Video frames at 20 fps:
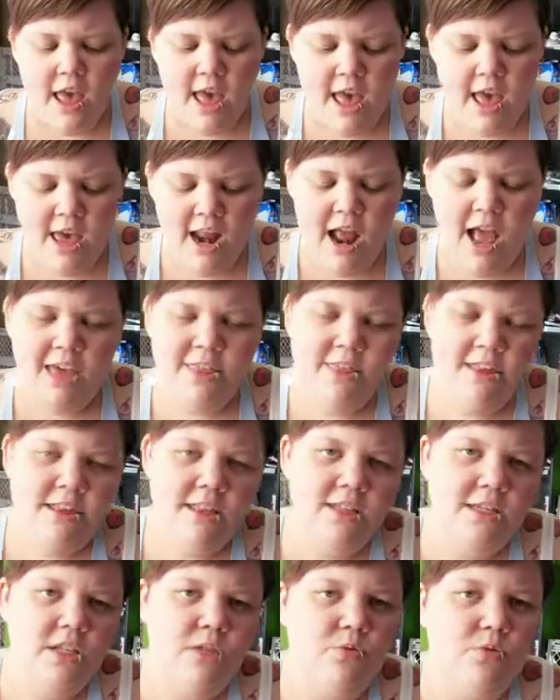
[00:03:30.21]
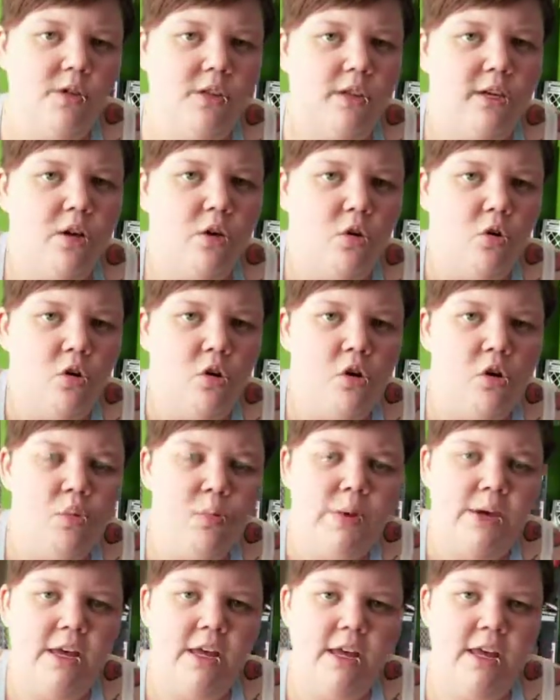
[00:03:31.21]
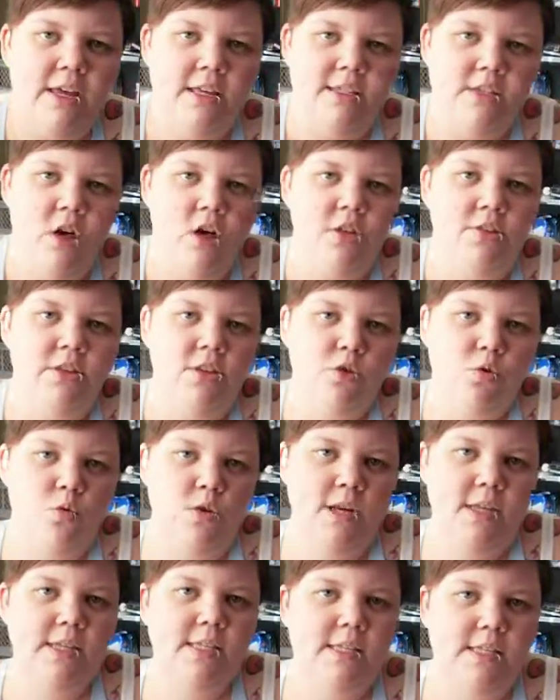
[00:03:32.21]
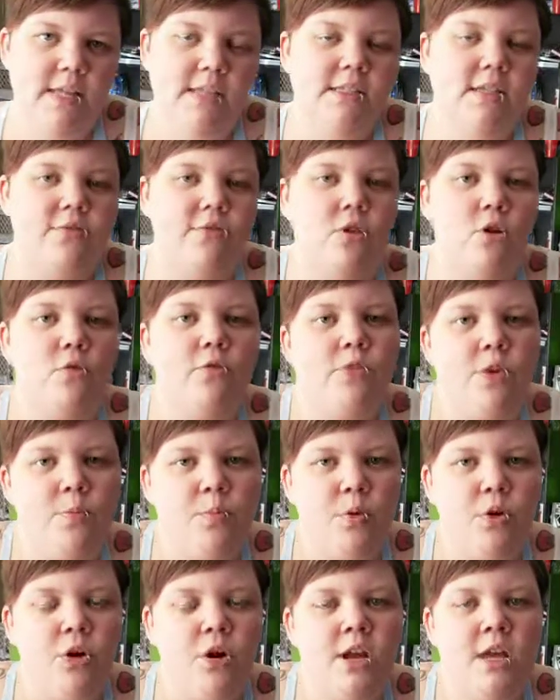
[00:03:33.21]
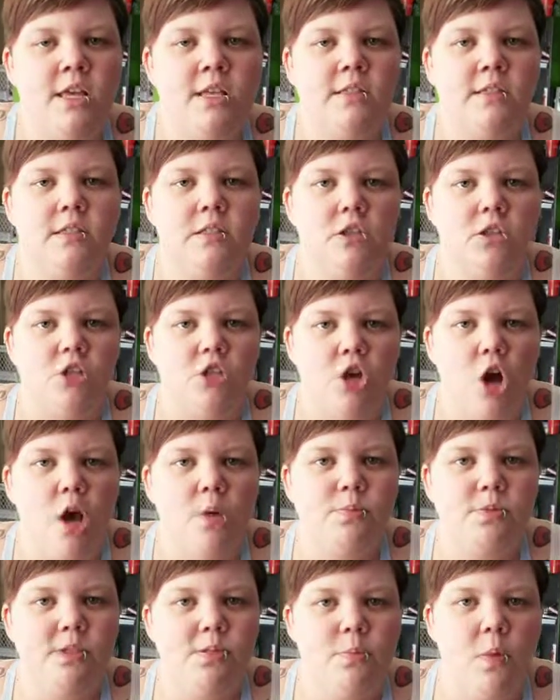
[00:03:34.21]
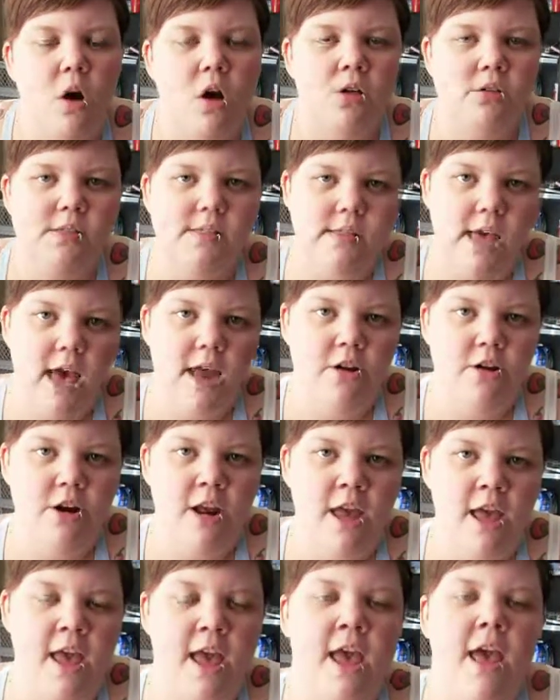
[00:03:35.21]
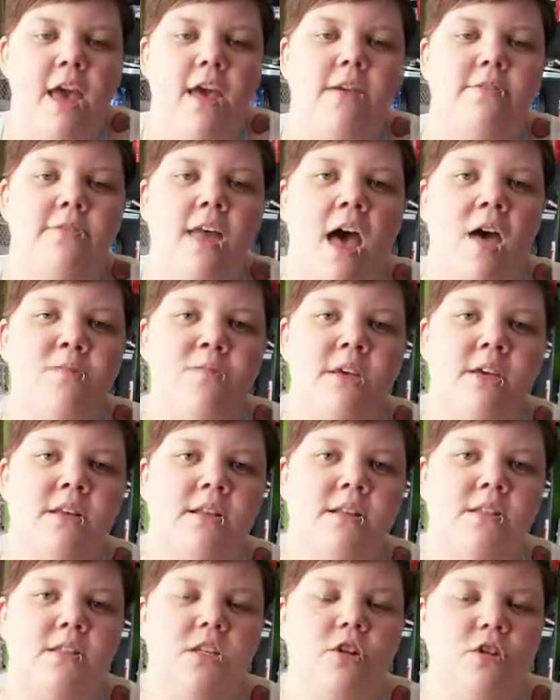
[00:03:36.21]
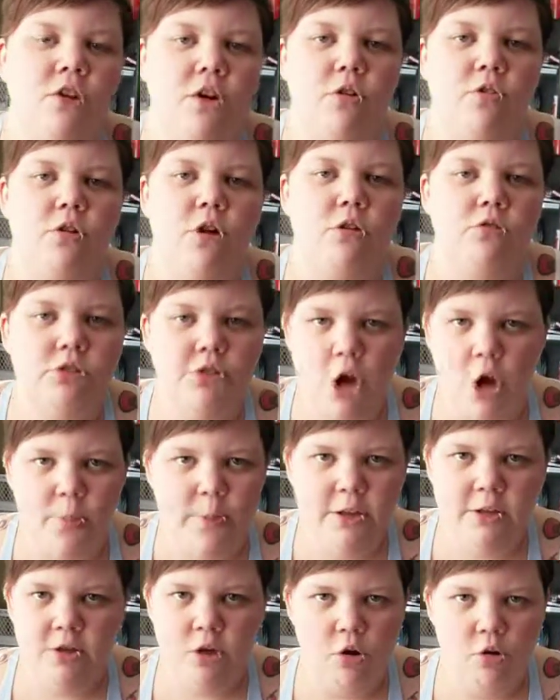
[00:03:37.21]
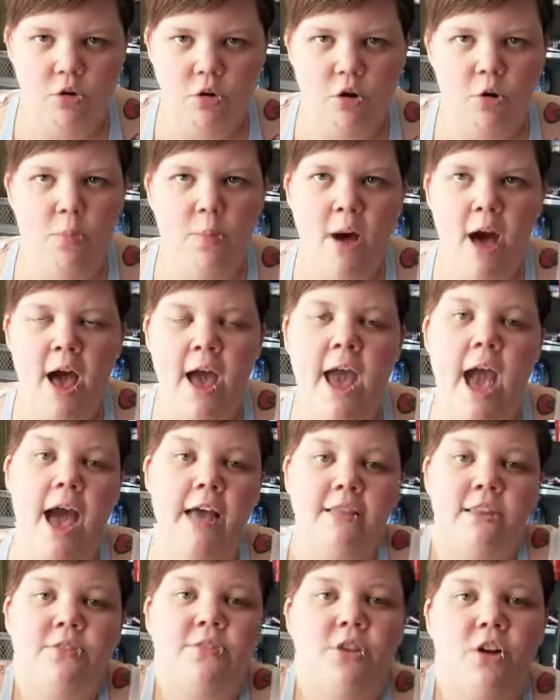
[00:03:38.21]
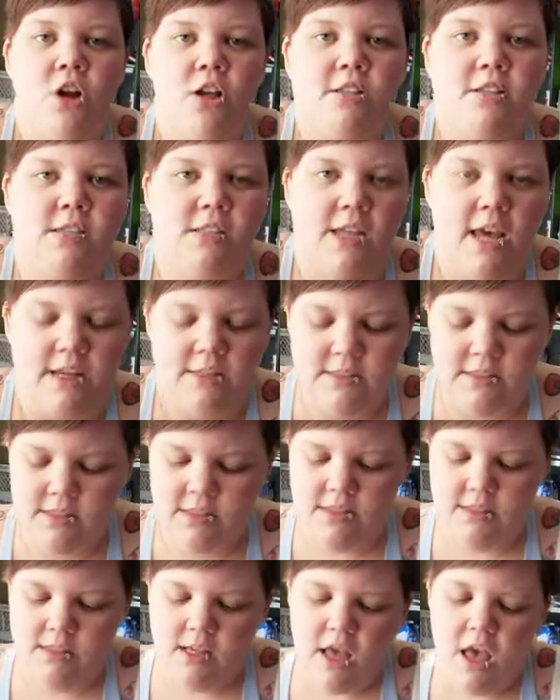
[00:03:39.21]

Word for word: And I think this is really cool because on the 26th of November is Shop Small Saturday. That means, you know, go shopping local. Buy, I live in Austin, Texas.